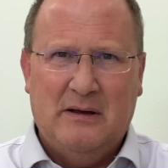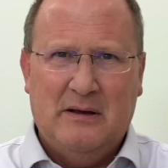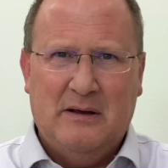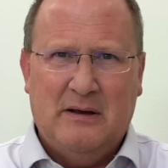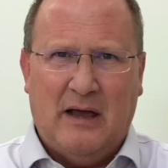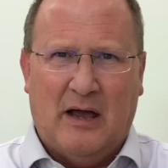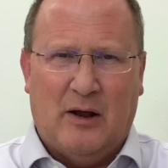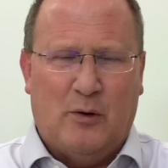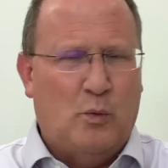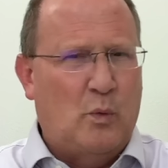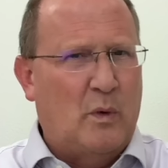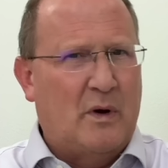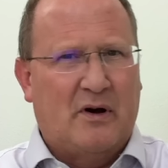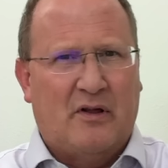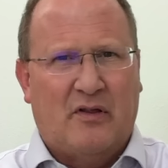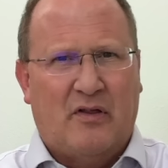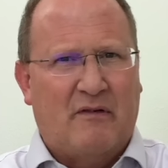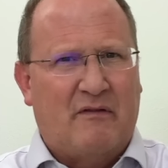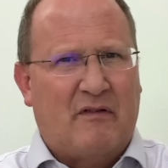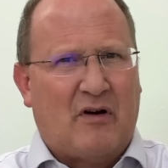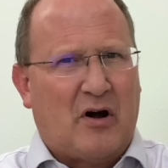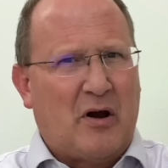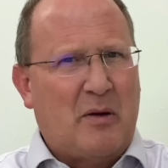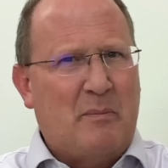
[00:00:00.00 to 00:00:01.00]
And one of the
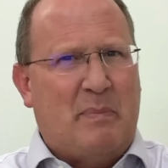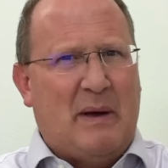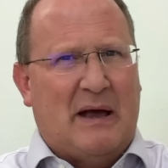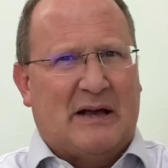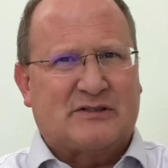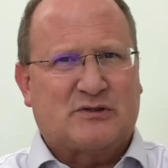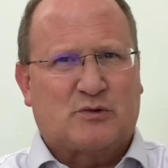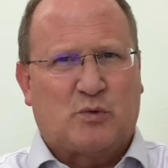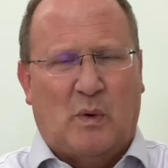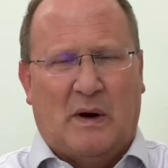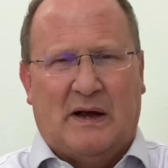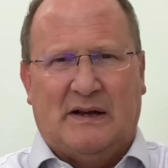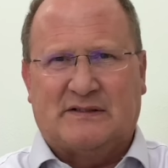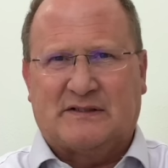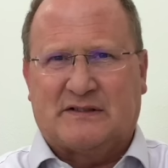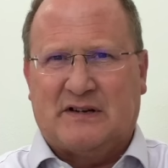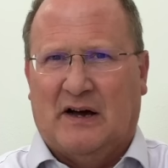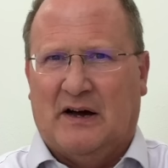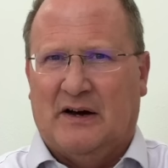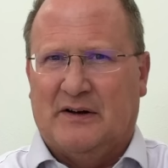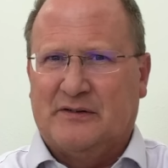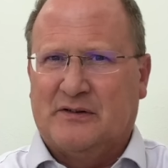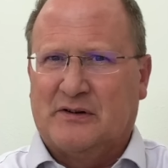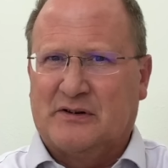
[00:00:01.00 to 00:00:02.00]
very best ways to
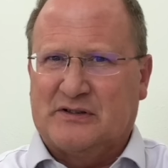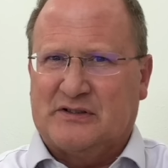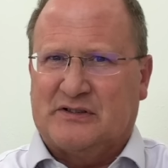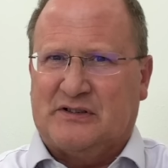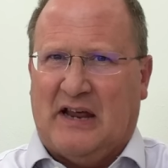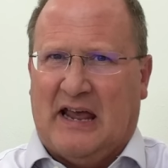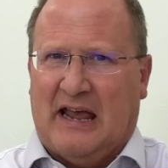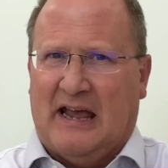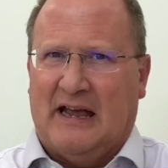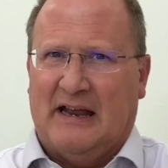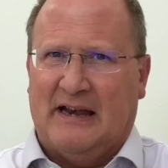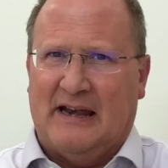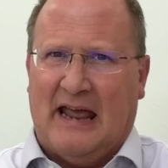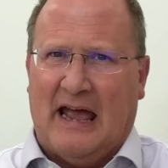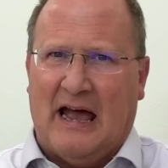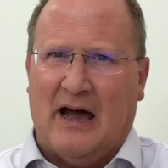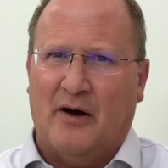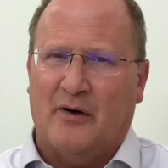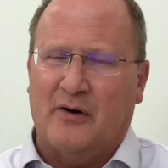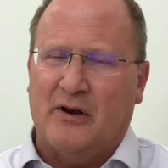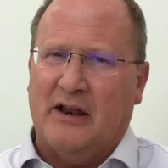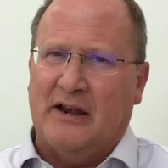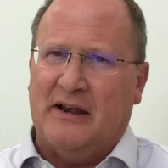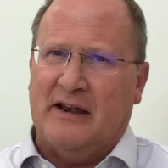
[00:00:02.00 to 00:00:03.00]
understand
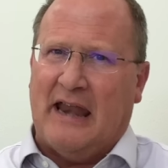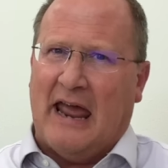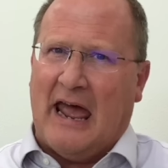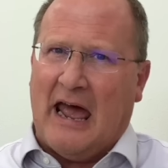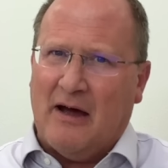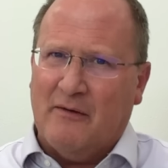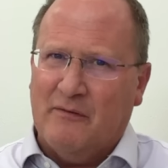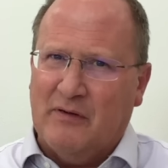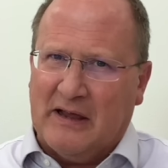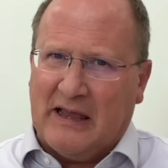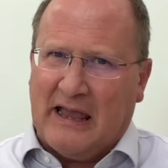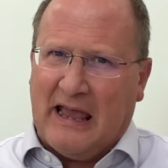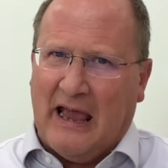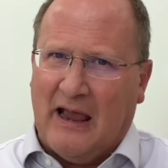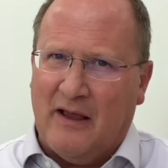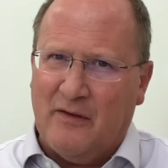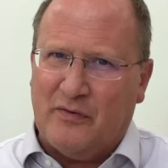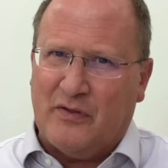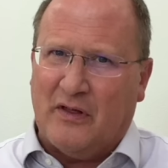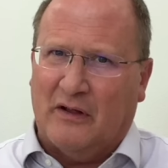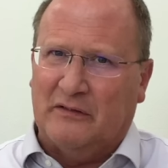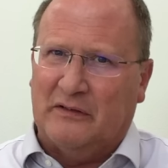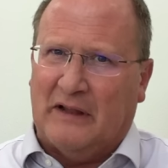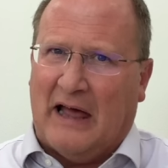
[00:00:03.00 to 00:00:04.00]
how to
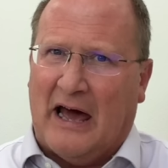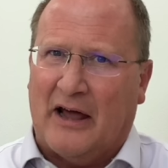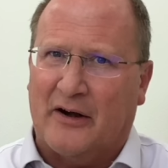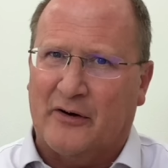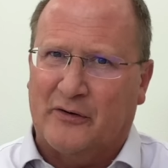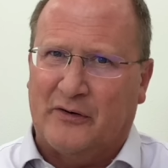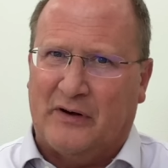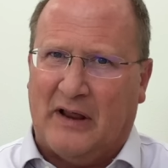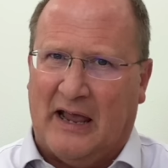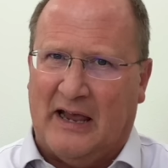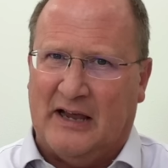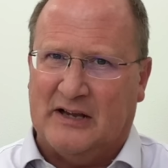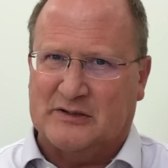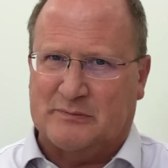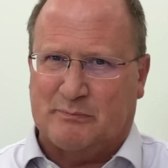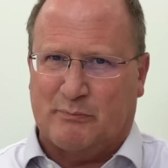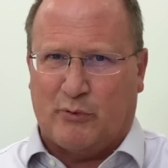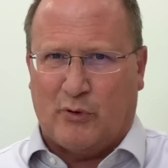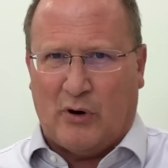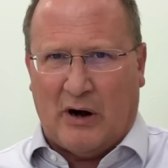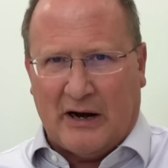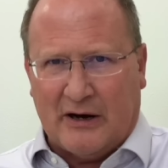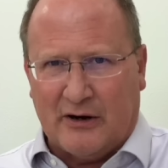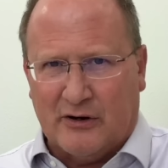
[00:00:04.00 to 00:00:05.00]
navigate the latter days
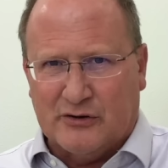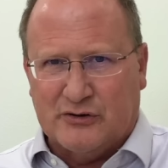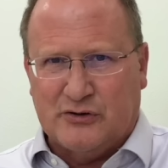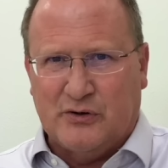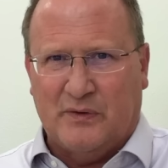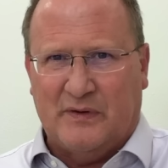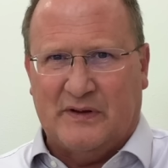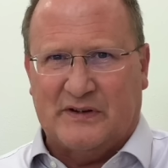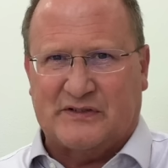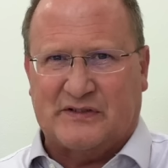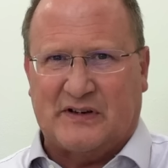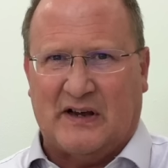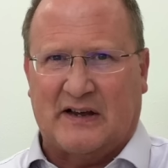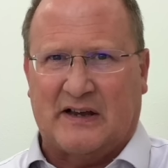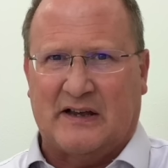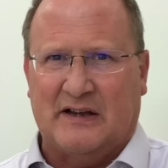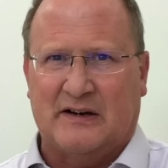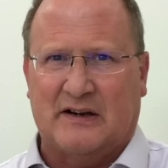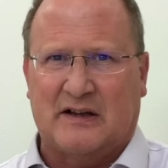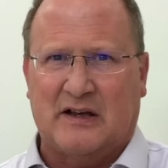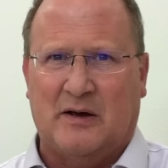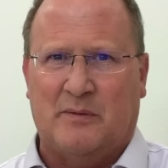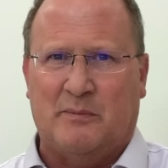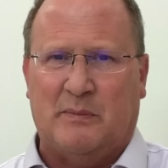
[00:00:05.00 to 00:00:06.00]
prior to the
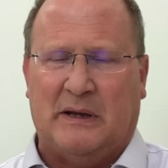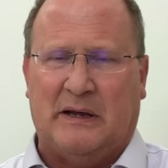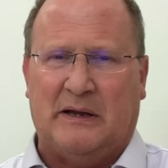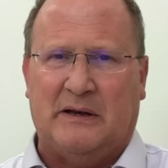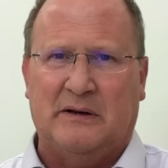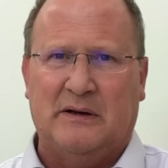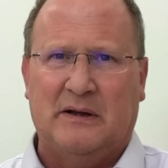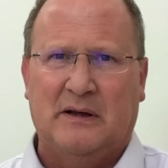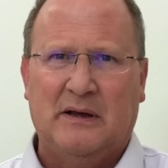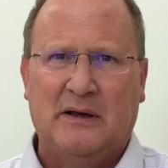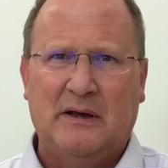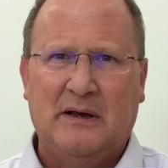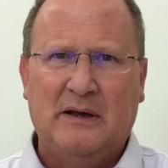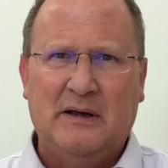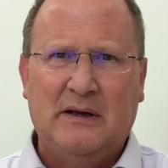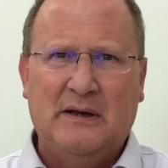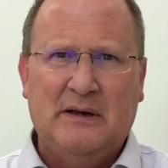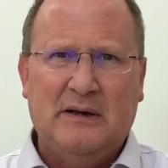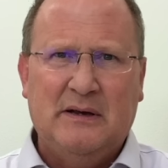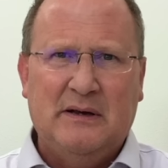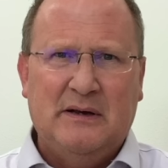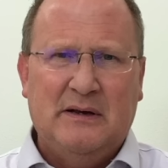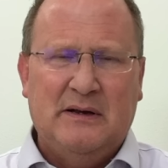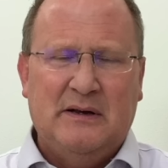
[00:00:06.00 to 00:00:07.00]
second coming
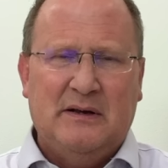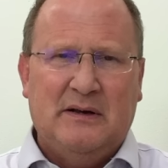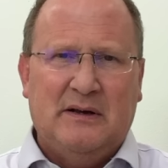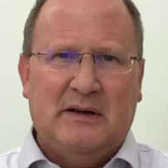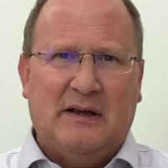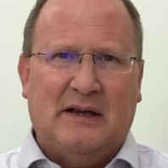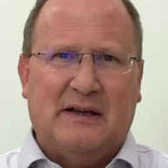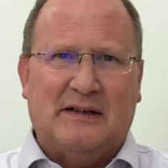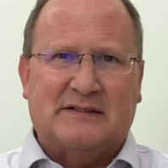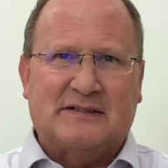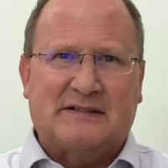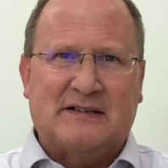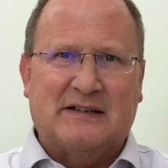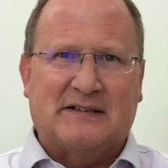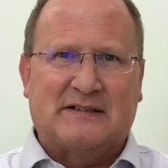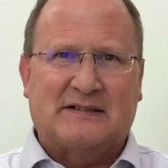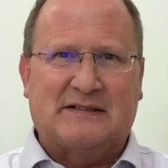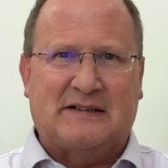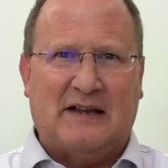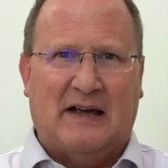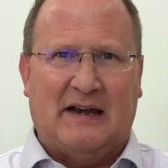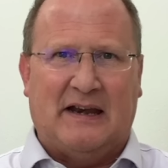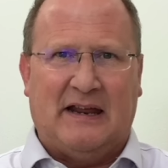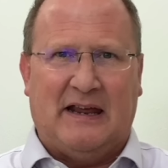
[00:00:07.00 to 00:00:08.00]
is to
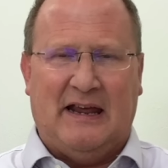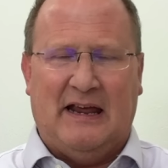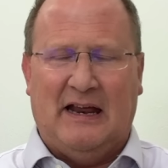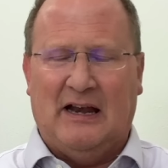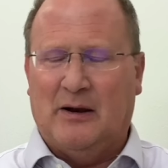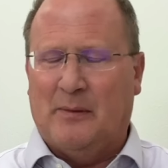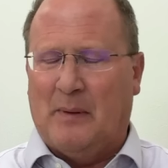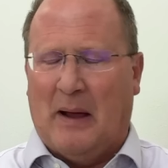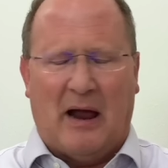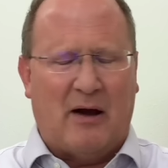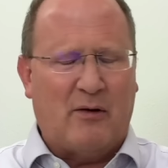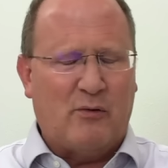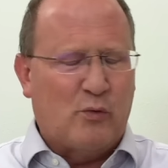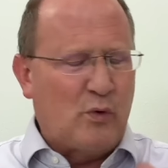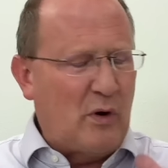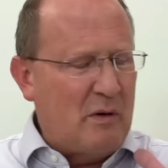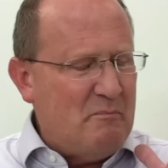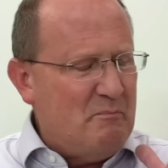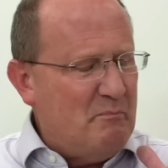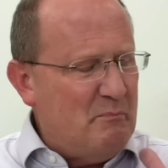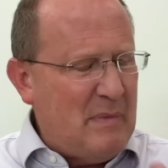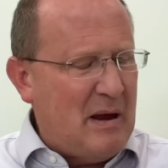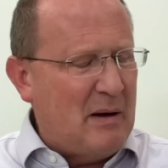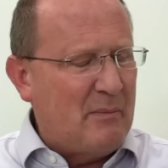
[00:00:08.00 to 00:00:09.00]
study Helaman. I
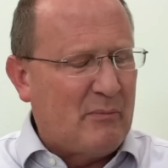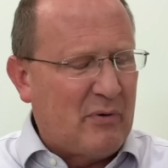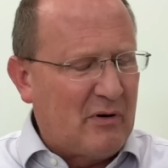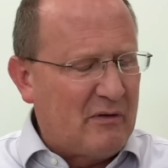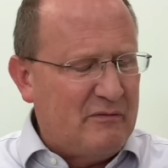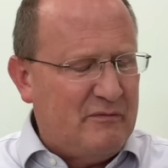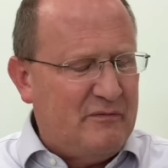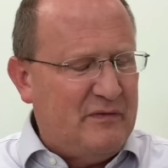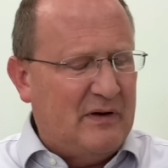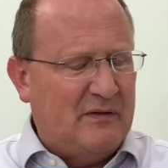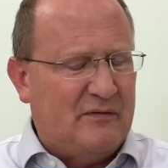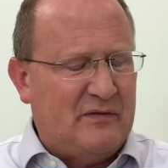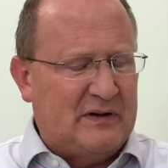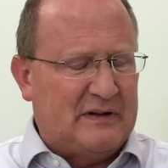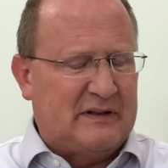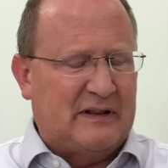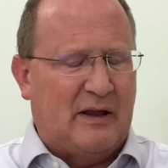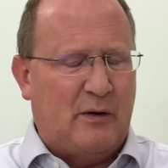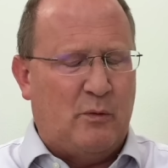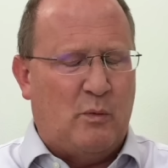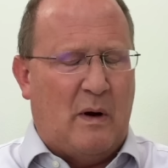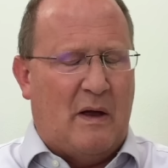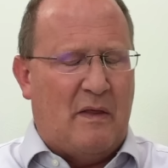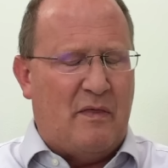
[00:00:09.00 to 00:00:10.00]
remember
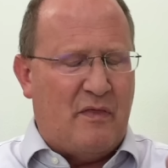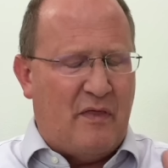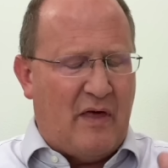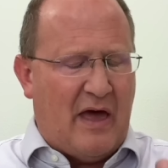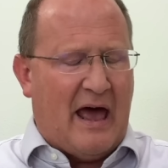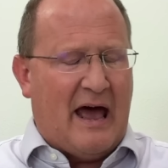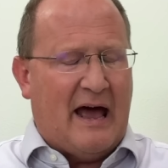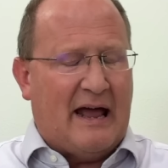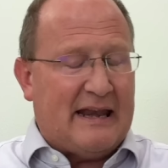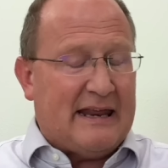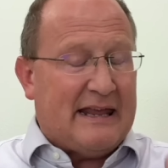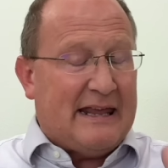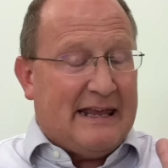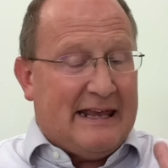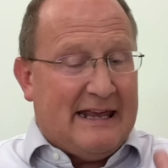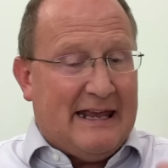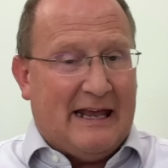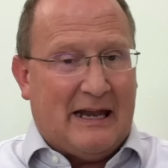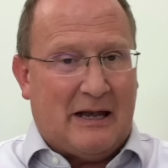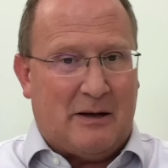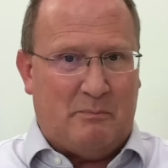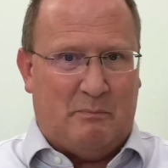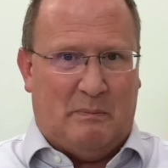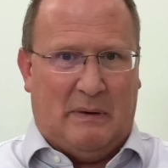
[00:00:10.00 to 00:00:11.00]
vividly when that
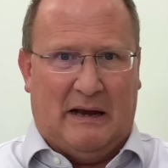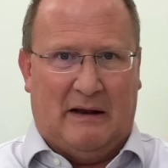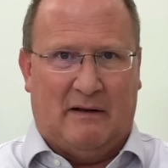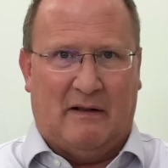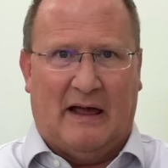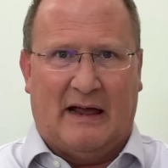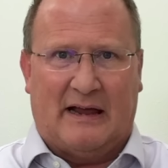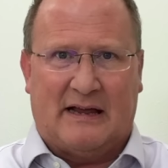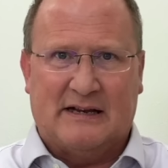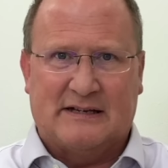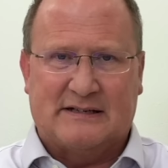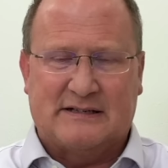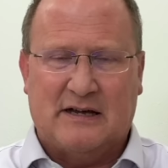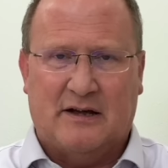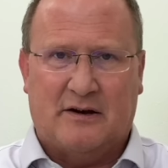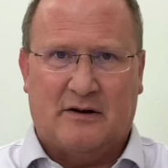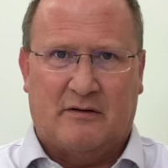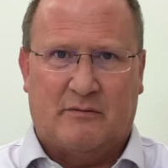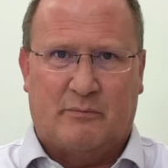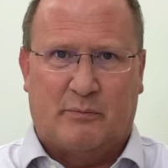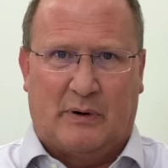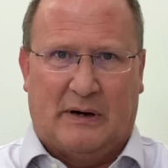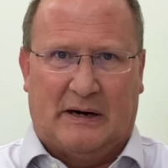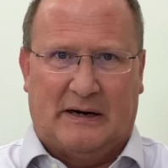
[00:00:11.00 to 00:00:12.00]
hit me like a ton
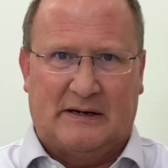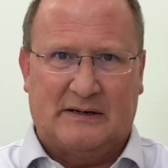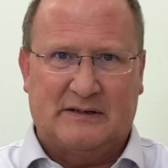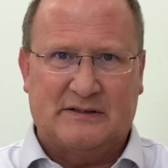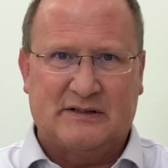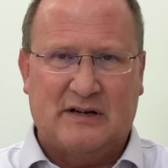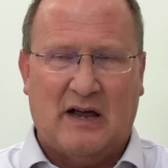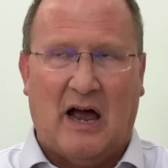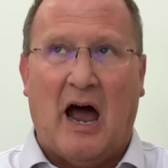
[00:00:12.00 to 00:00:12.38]
of bricks.